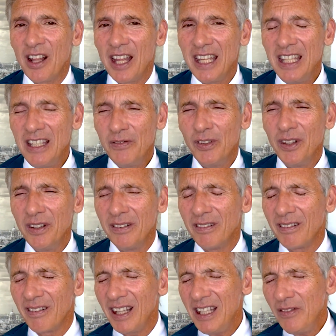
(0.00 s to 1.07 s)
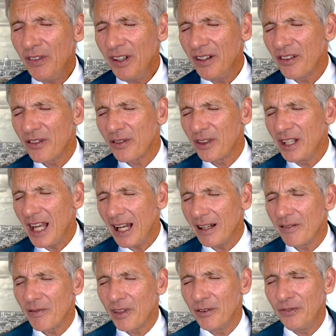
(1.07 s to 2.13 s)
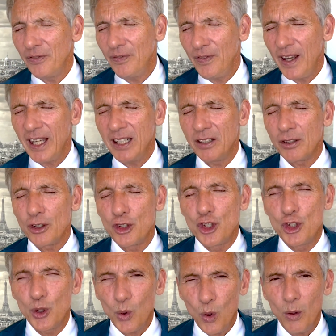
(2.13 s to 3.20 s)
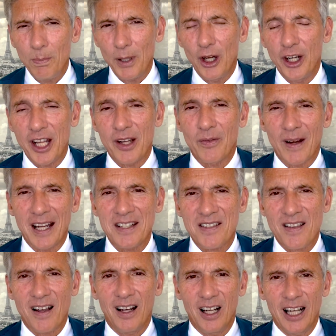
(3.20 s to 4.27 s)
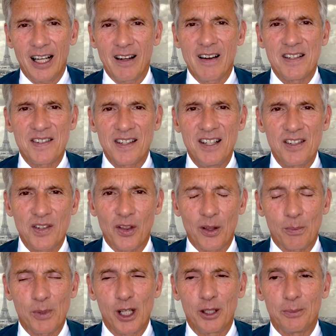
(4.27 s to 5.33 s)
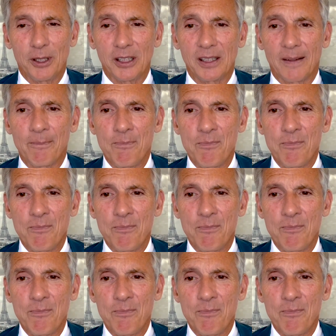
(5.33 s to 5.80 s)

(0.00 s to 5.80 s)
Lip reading: even the Fed jawboning rates higher, as it is at the moment,